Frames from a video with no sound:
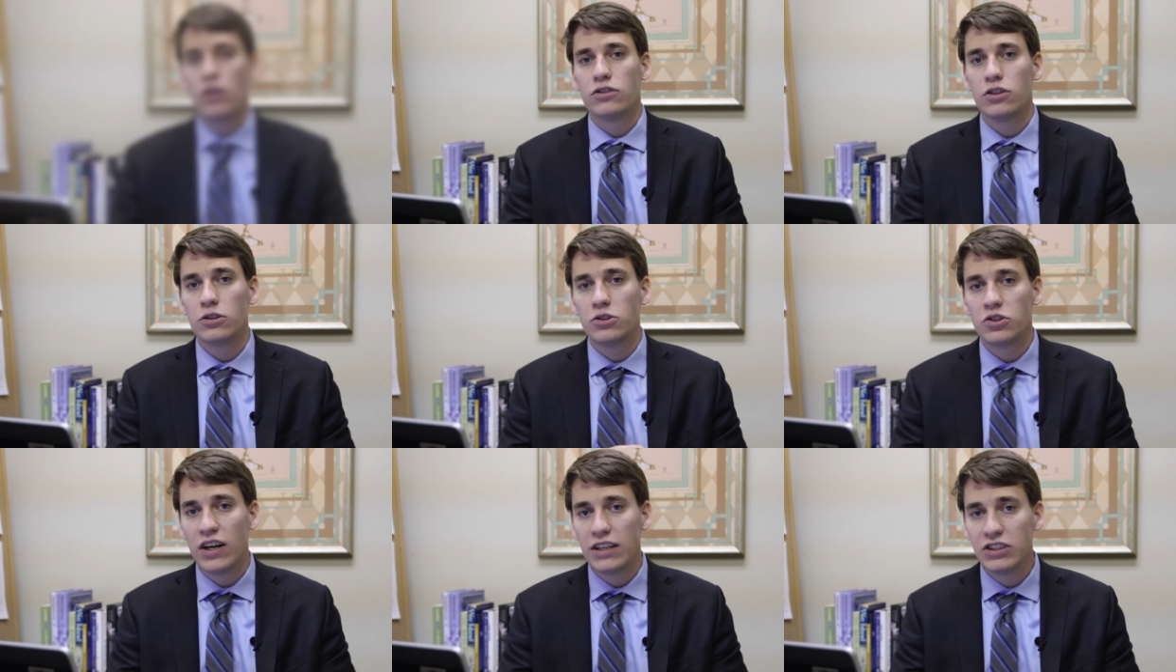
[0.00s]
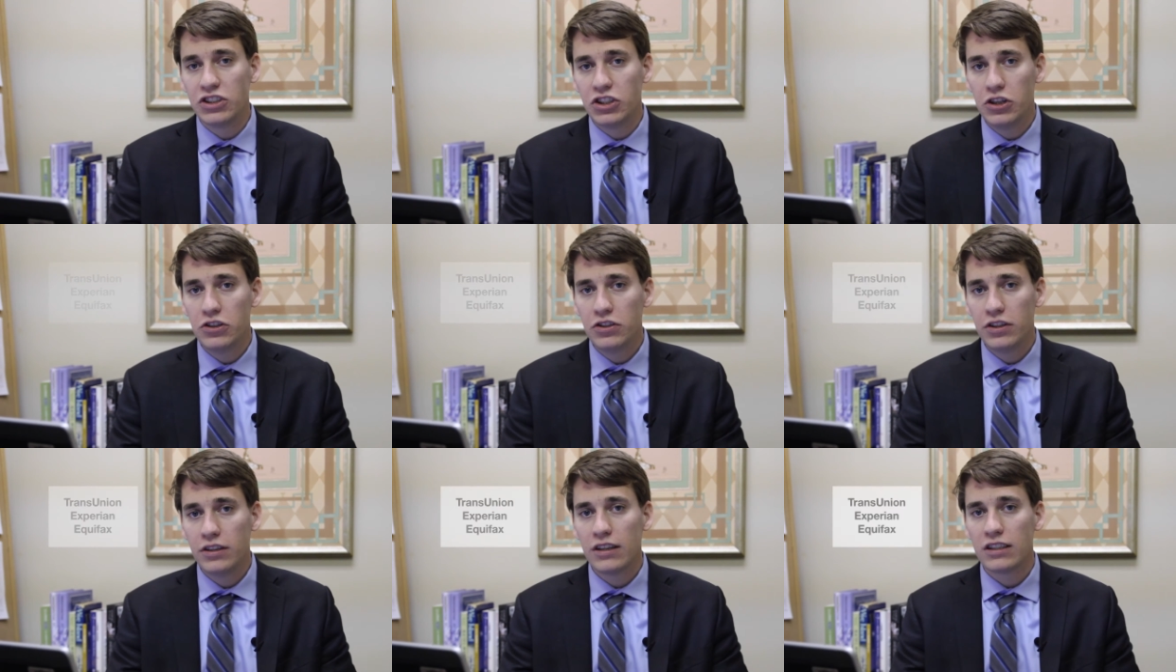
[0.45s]
So
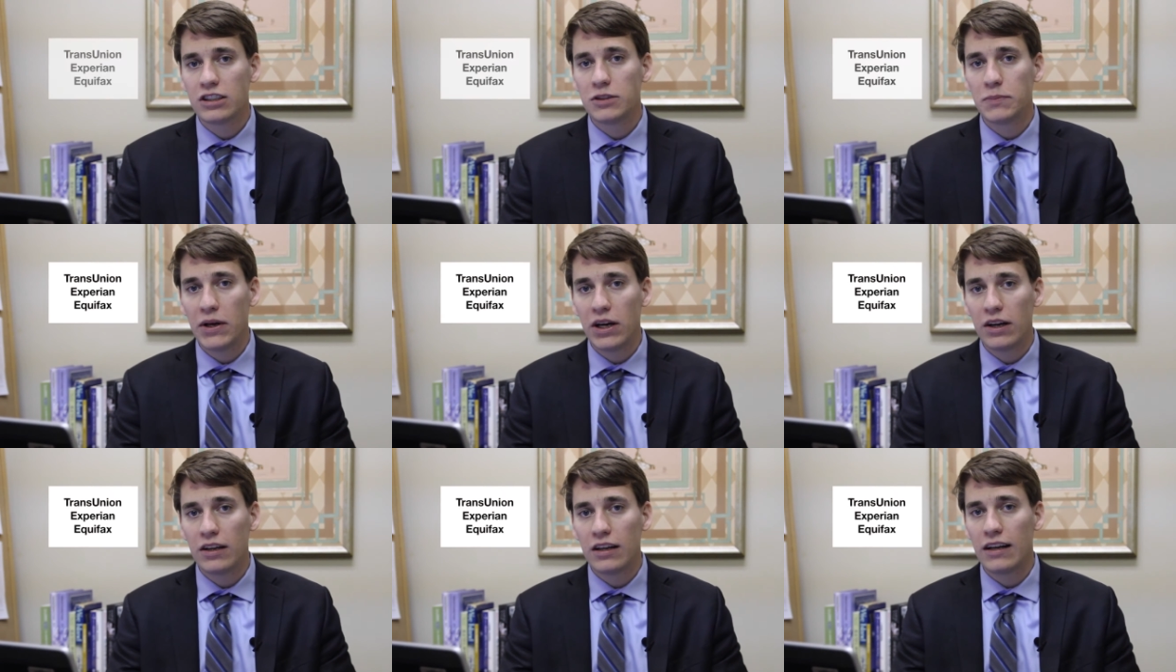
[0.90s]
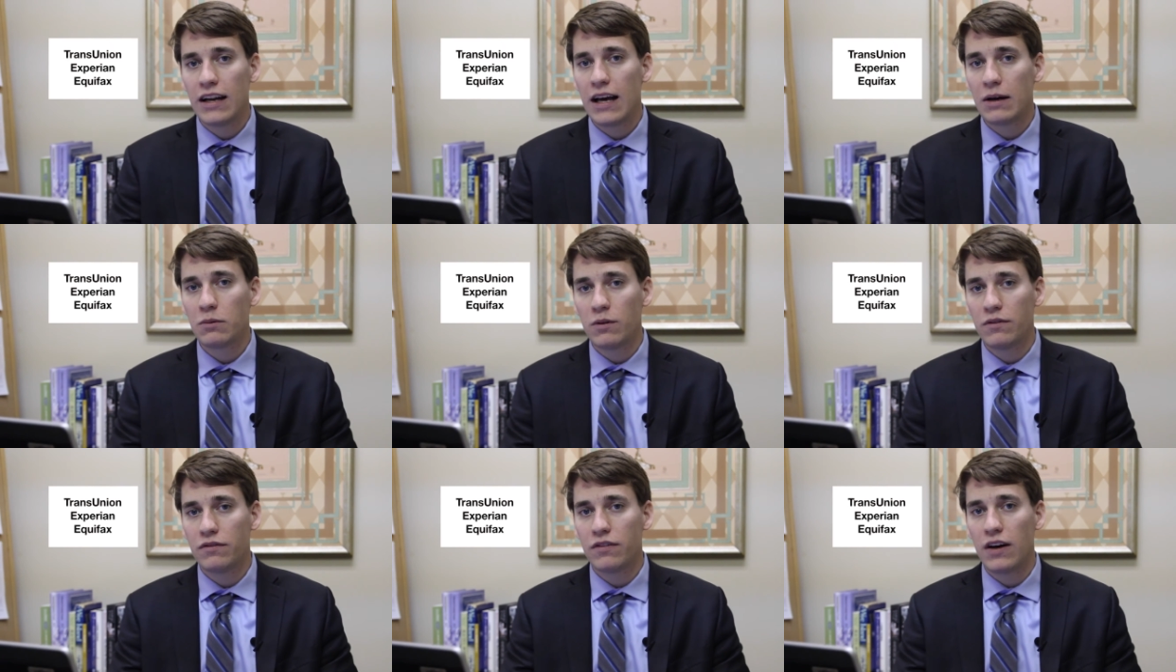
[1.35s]
TransUnion, Experian, and
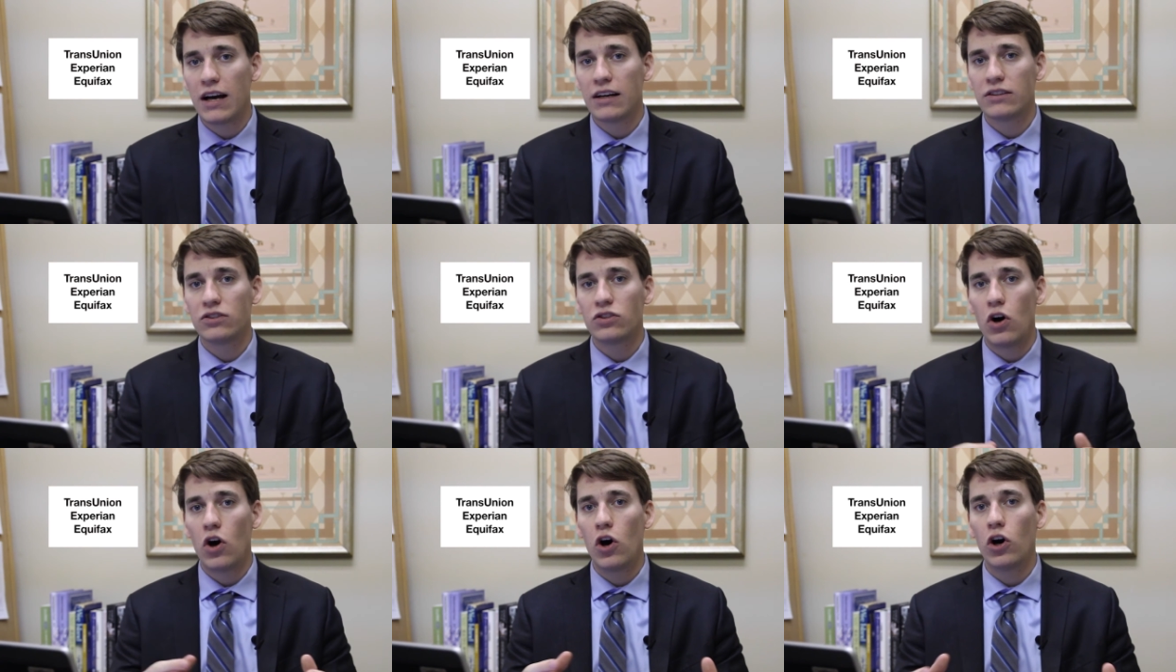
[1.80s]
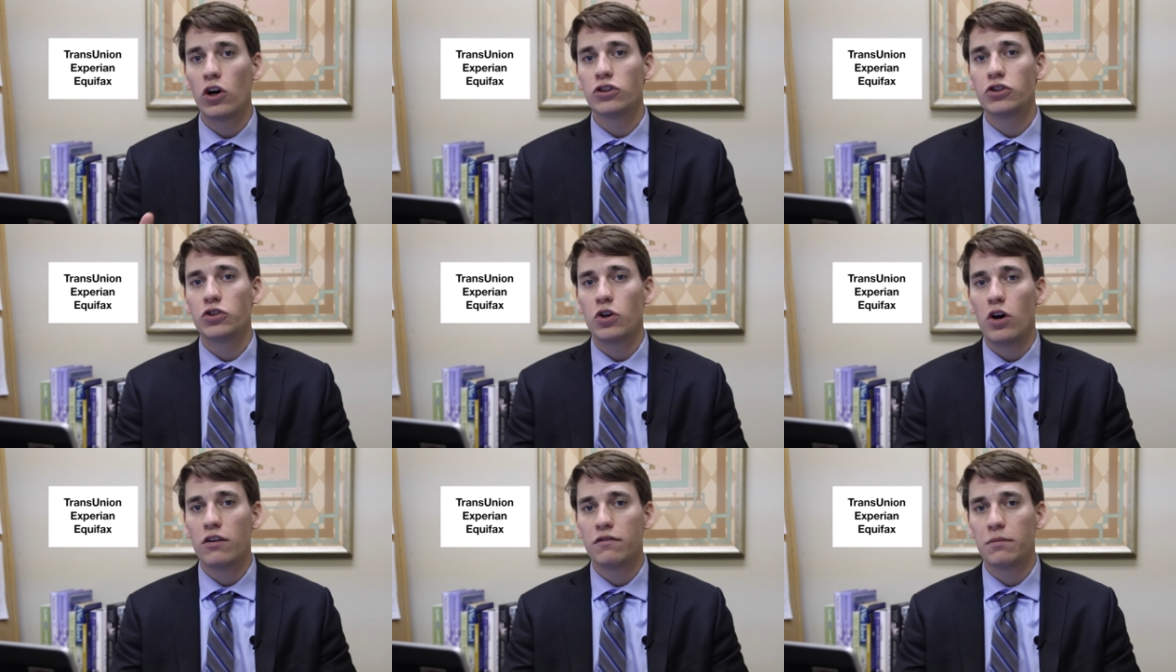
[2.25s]
Equifax all
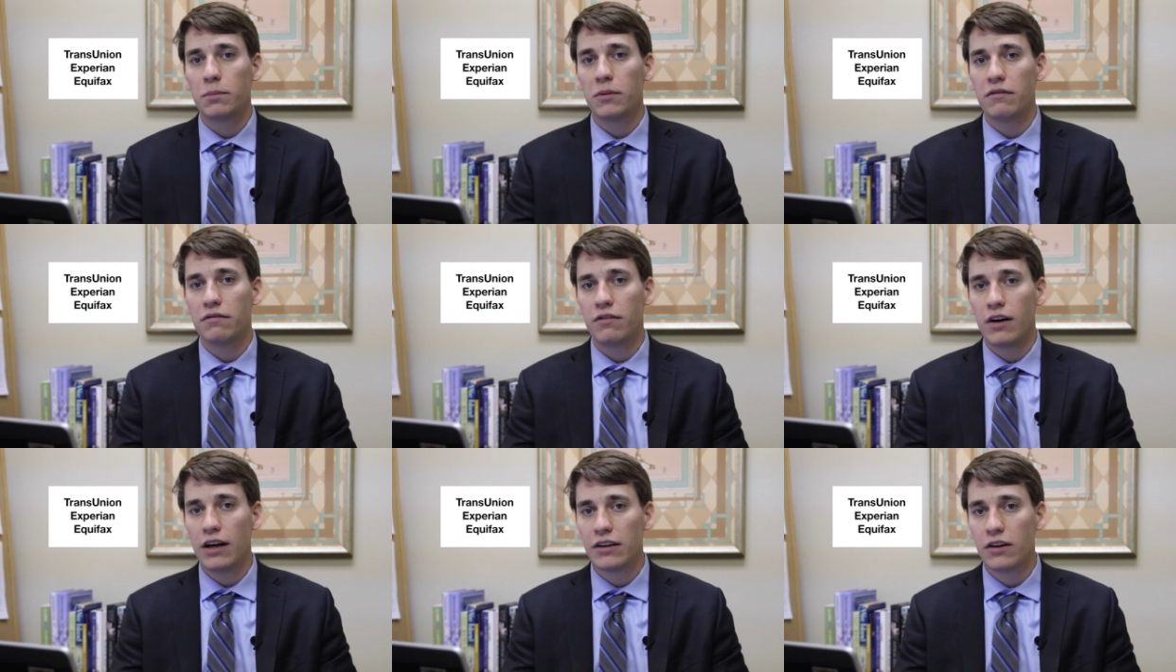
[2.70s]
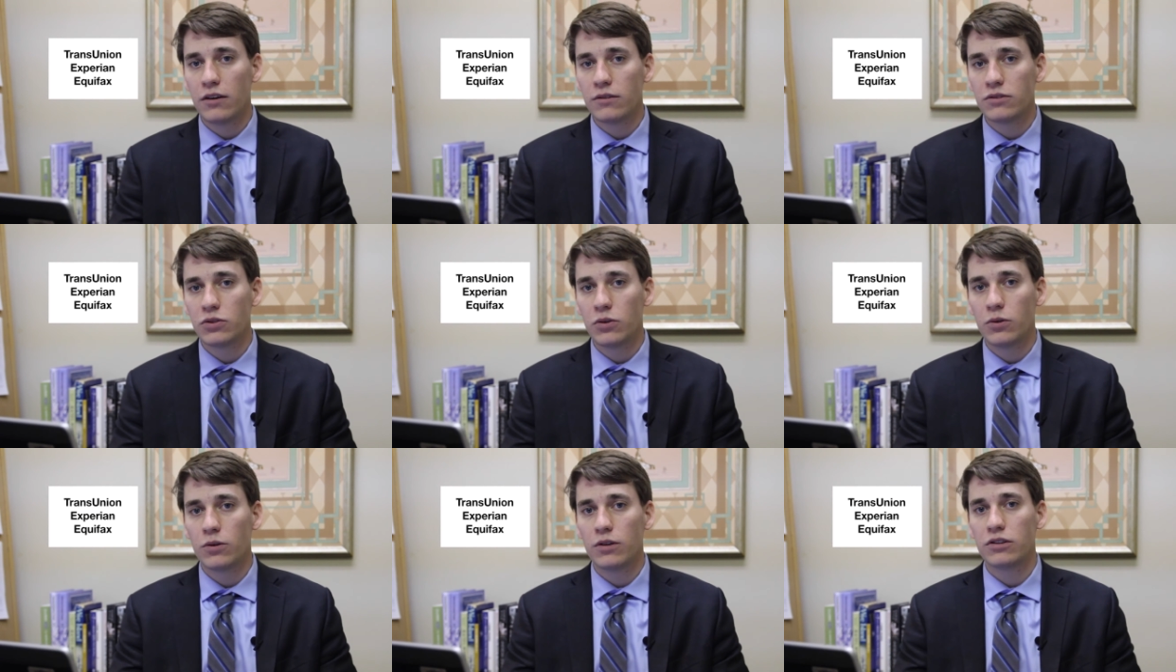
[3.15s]
draw from the FICO
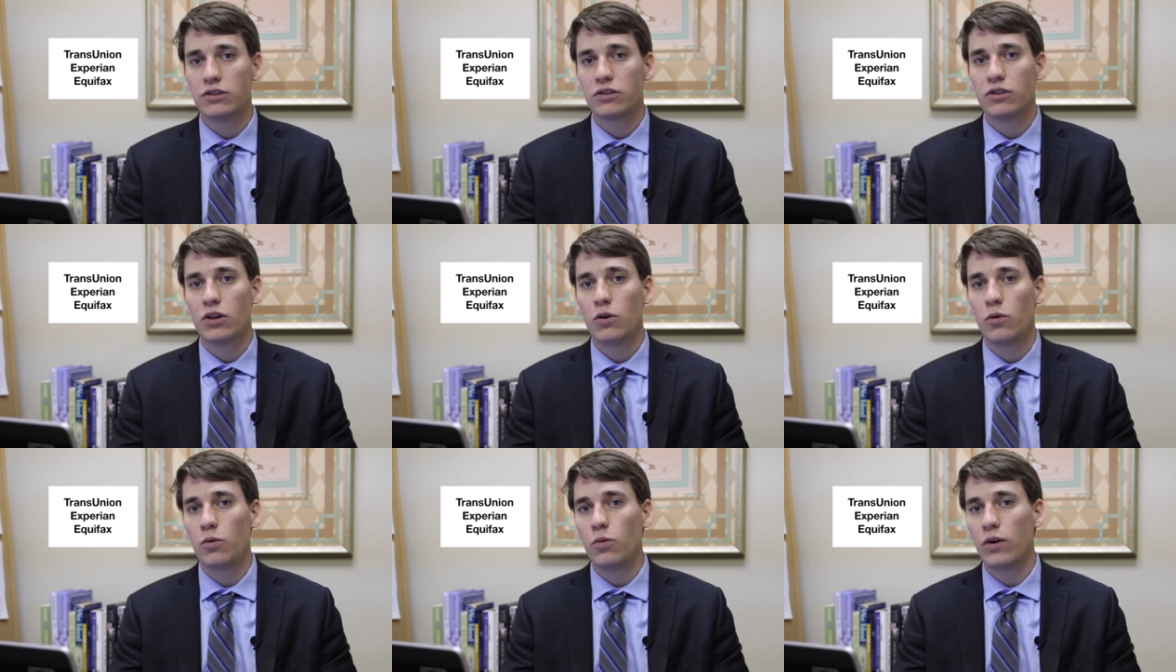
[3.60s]
scores.